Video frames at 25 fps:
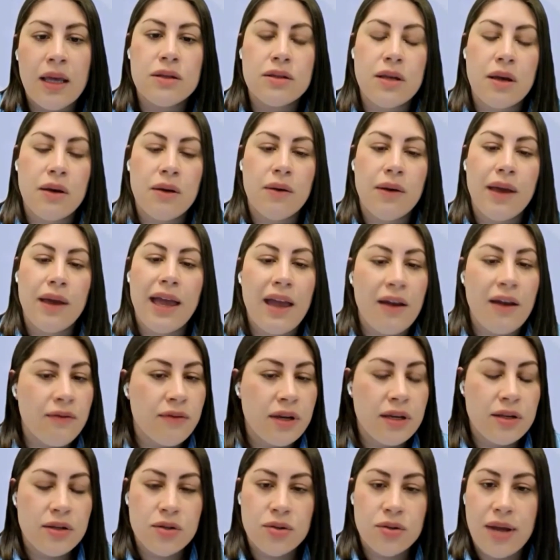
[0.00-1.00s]
So
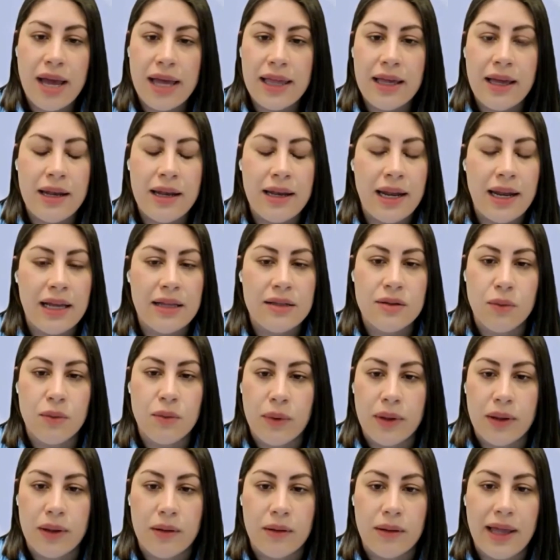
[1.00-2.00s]
every Australian needs a
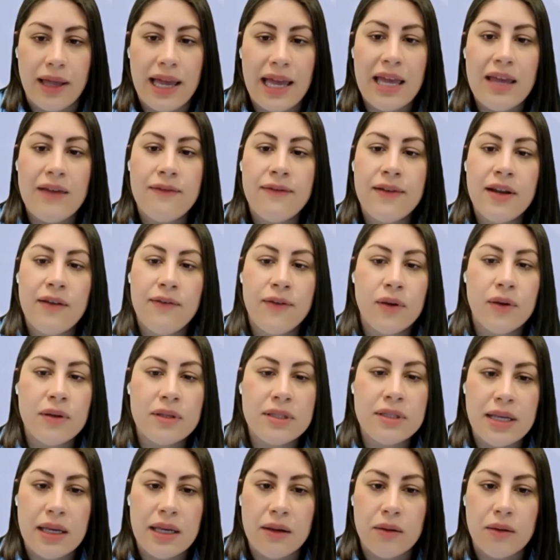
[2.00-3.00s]
will, even if you're
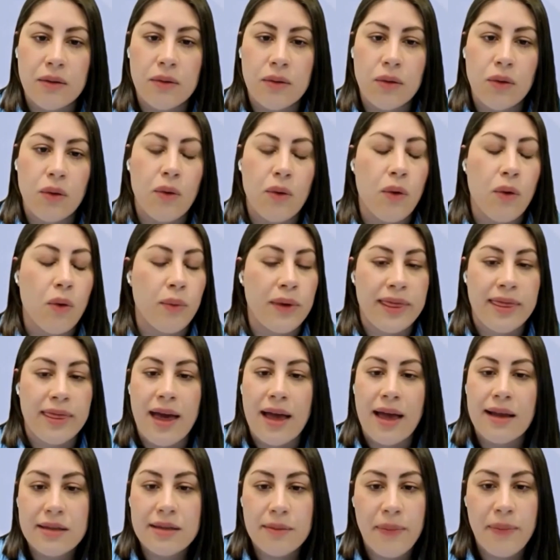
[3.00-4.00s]
single or
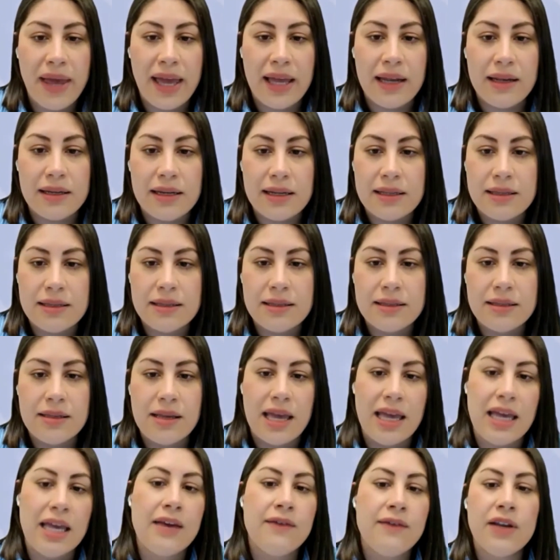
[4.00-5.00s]
without dependents,
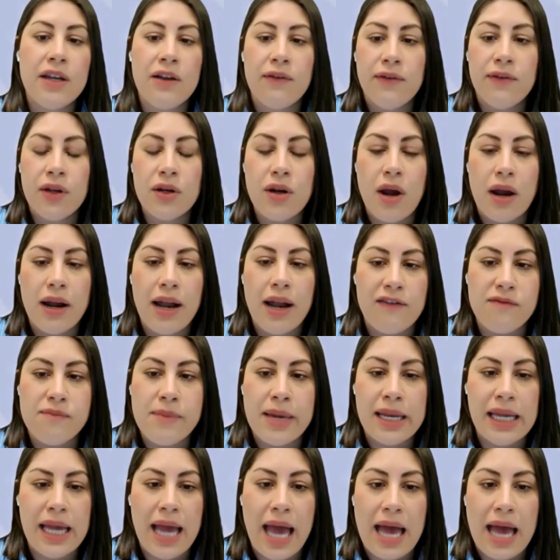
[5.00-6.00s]
even if you don't have
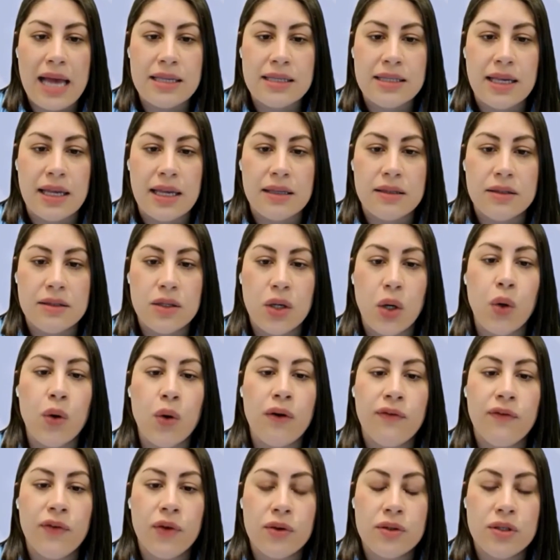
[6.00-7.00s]
many assets
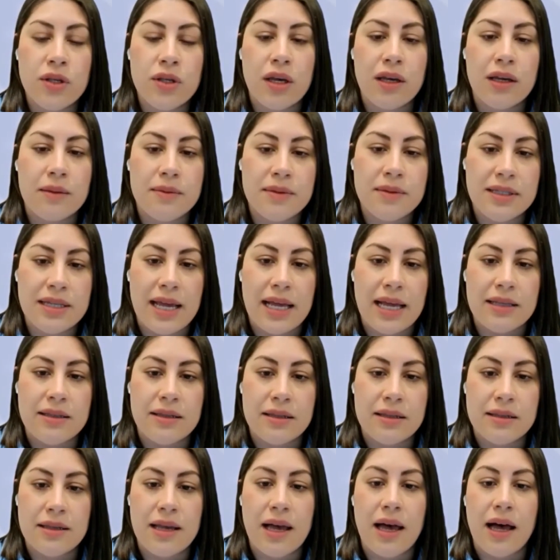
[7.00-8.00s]
or if your
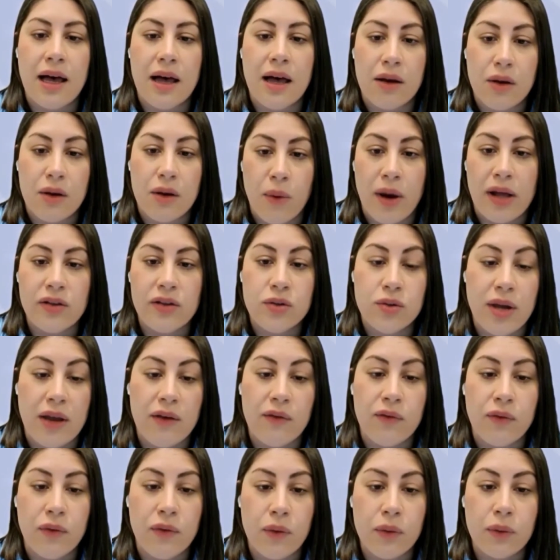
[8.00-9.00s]
circumstances are quite
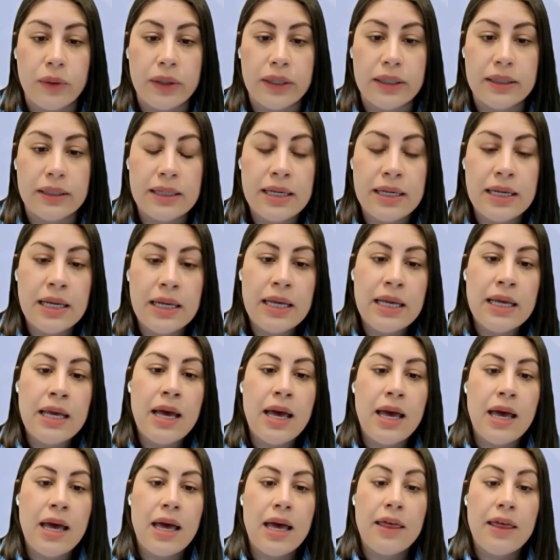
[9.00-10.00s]
straightforward.
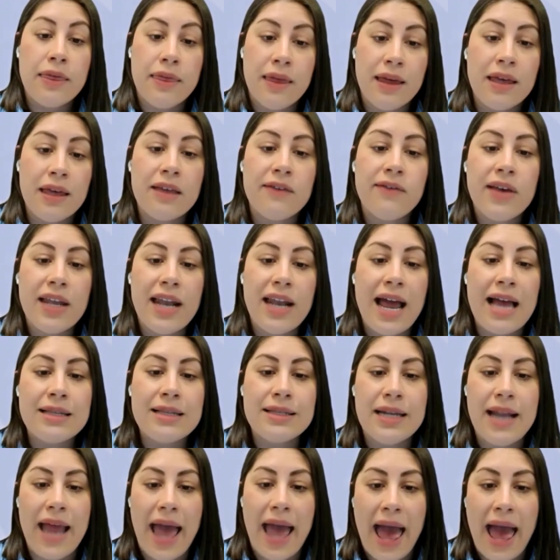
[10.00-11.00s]
Think of it
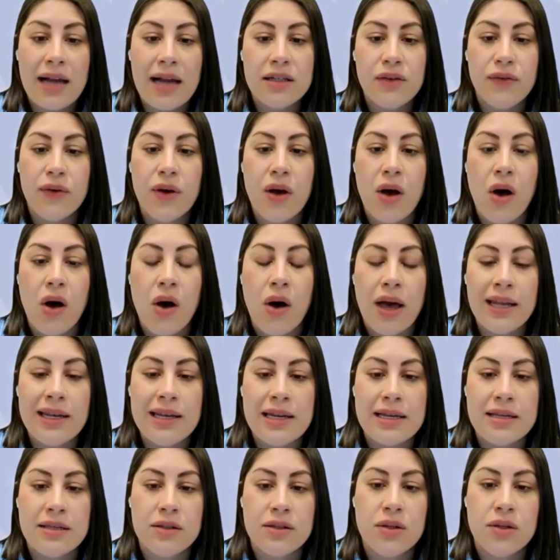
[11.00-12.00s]
as an act of
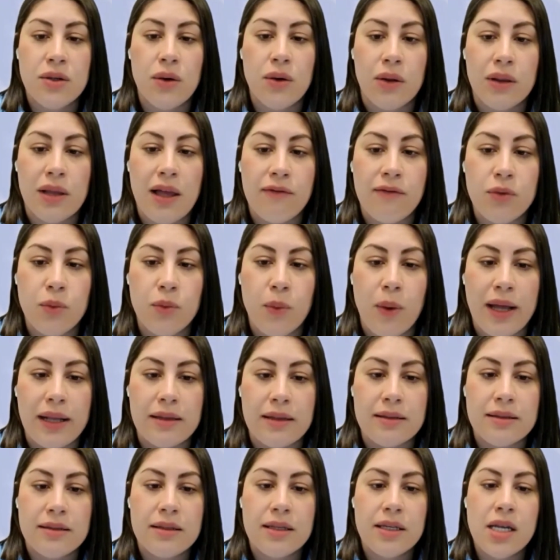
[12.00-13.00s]
kindness to your loved
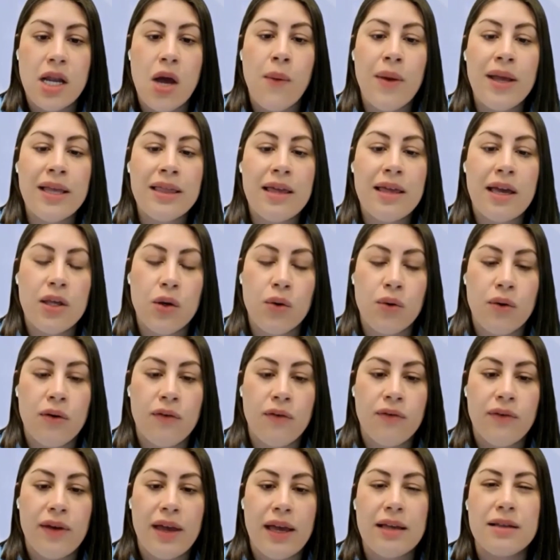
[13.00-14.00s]
ones, knowing that your
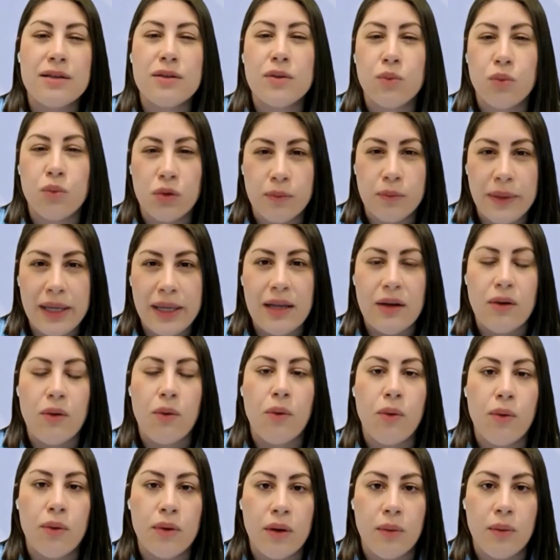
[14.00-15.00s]
affairs will be in
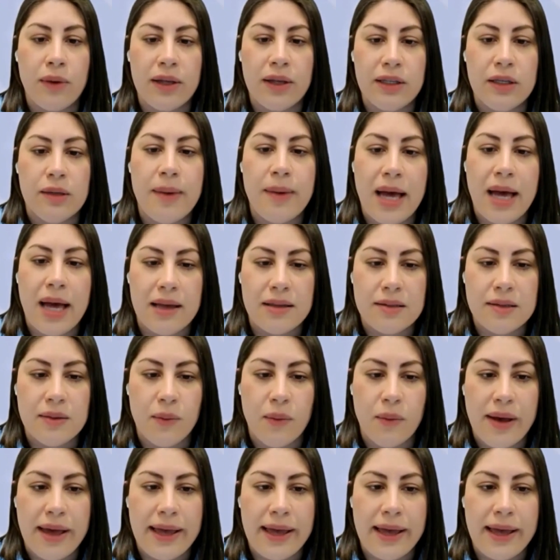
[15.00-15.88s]
order when you pass